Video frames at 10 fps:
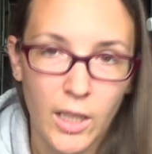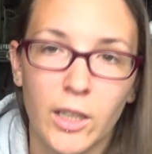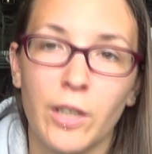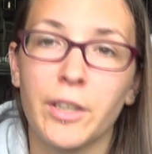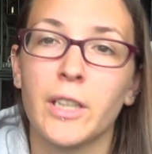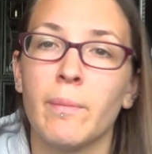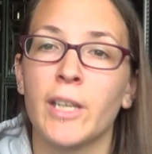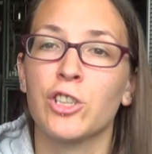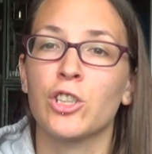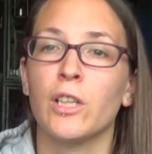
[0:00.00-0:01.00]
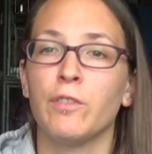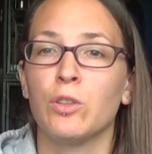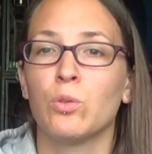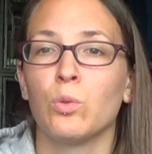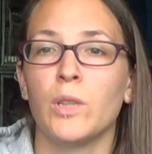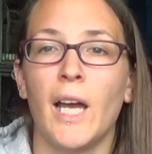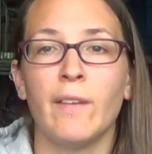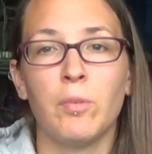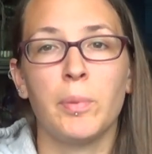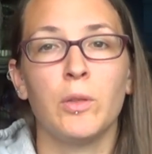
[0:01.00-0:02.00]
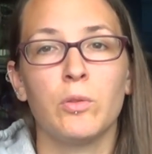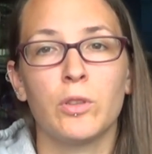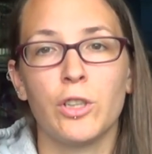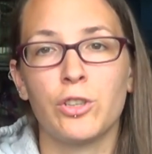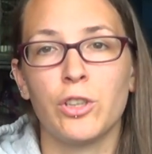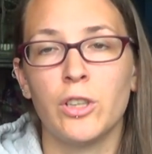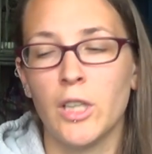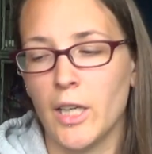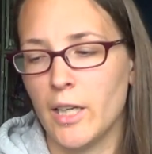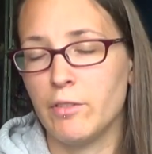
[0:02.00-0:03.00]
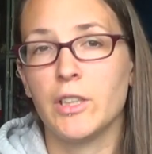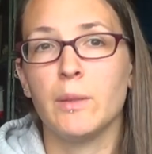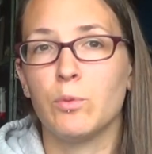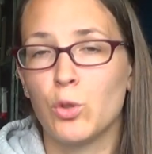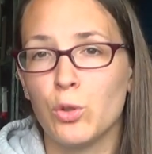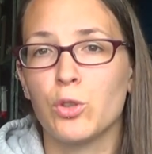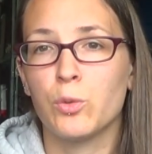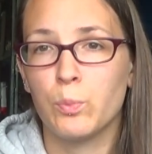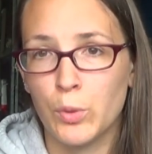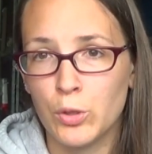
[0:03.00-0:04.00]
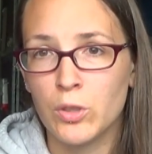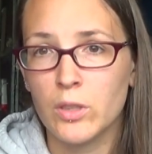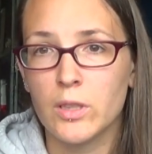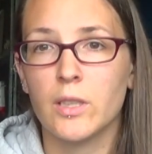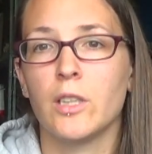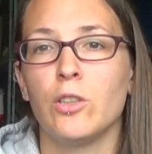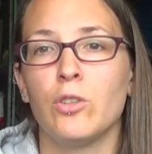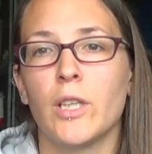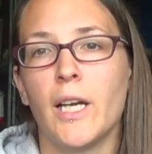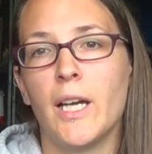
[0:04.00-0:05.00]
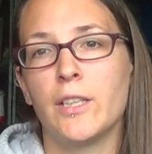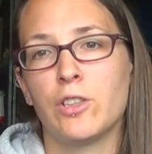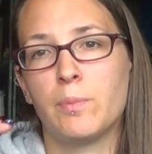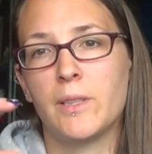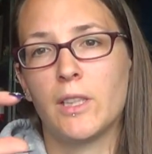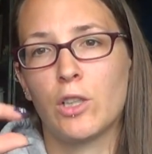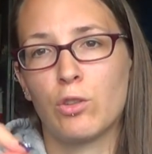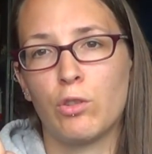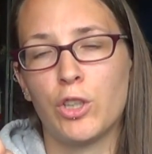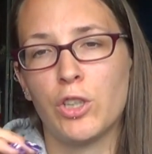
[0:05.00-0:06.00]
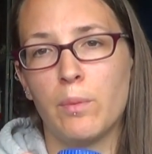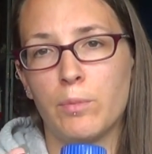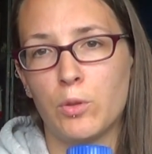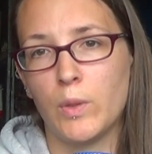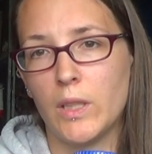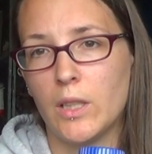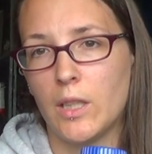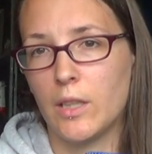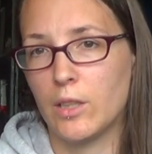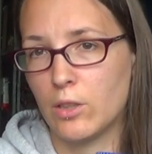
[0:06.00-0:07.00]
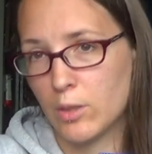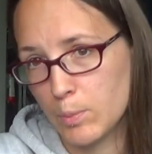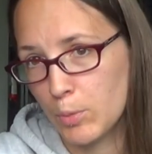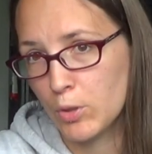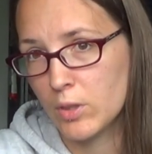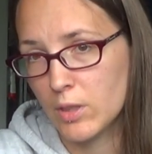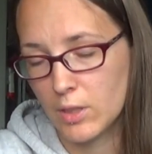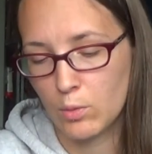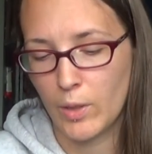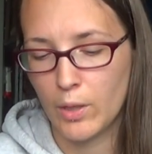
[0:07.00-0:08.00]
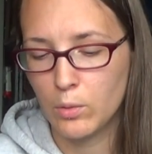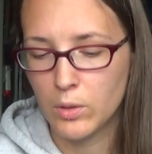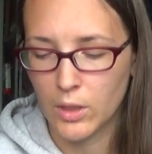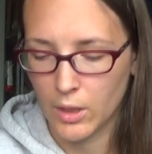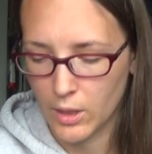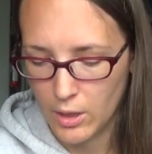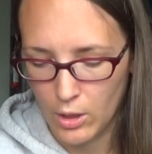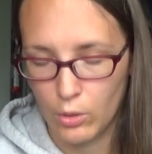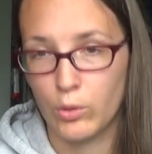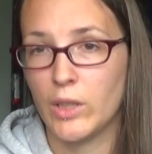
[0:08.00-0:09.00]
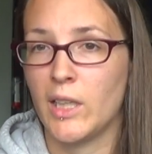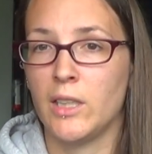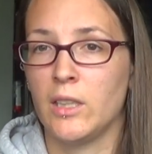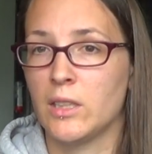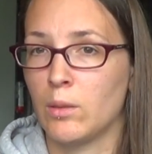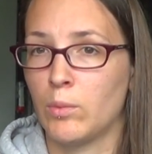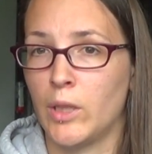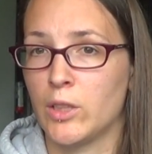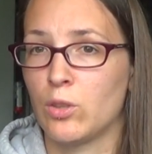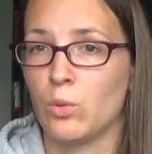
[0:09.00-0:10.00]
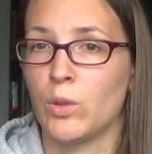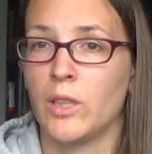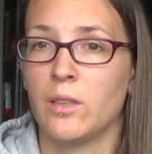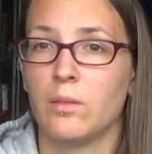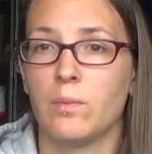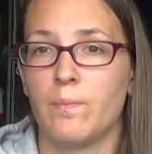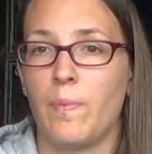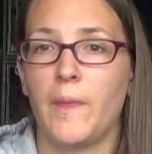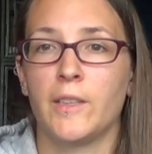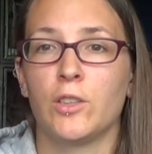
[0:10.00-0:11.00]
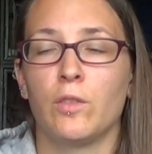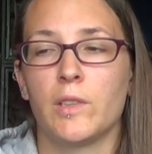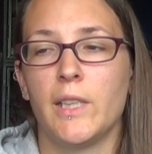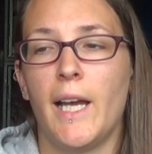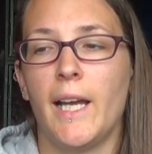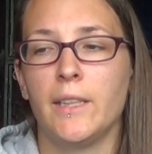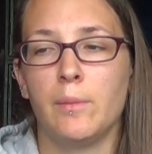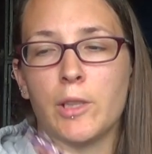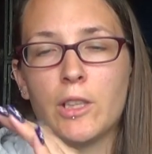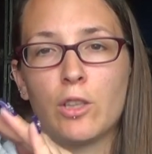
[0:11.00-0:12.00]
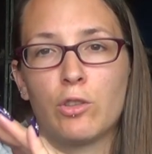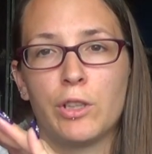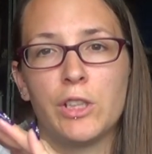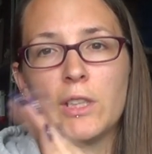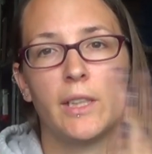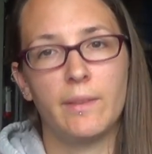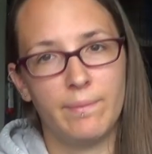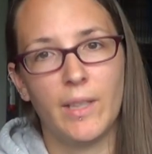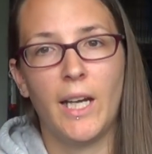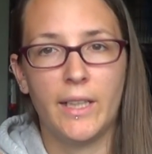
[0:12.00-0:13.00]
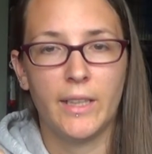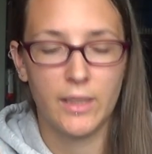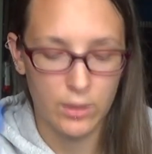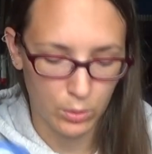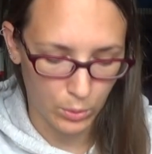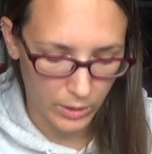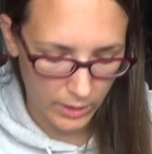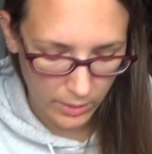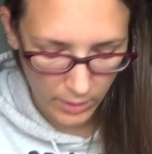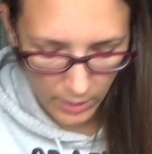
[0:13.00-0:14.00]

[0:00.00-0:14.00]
Another thing to mention, if you don't have a pill crusher, if you keep 2 spoons, you can just basically crush it between the spoons as well, although you then need somewhere to store it. This is obviously handy because it crushes it and then stores it.